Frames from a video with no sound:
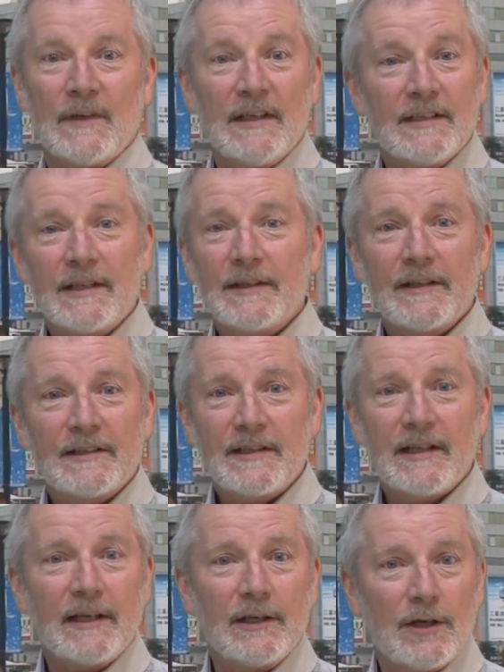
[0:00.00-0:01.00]
Is it this
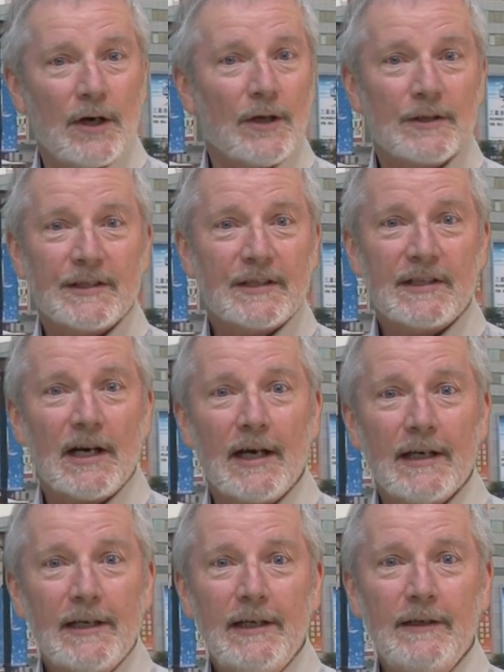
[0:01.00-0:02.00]
thing called
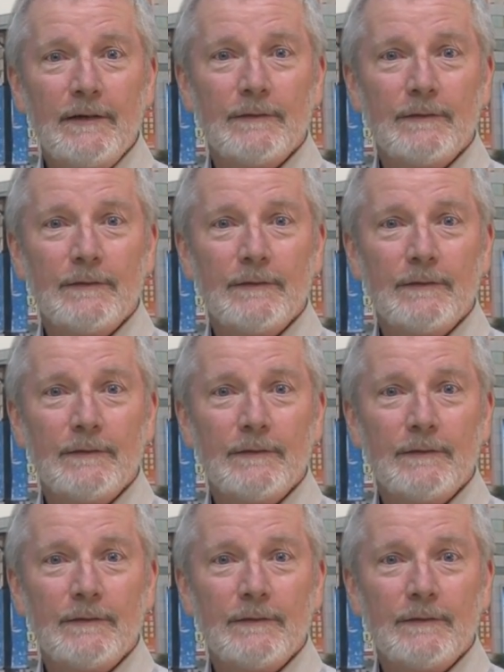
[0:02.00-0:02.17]
society?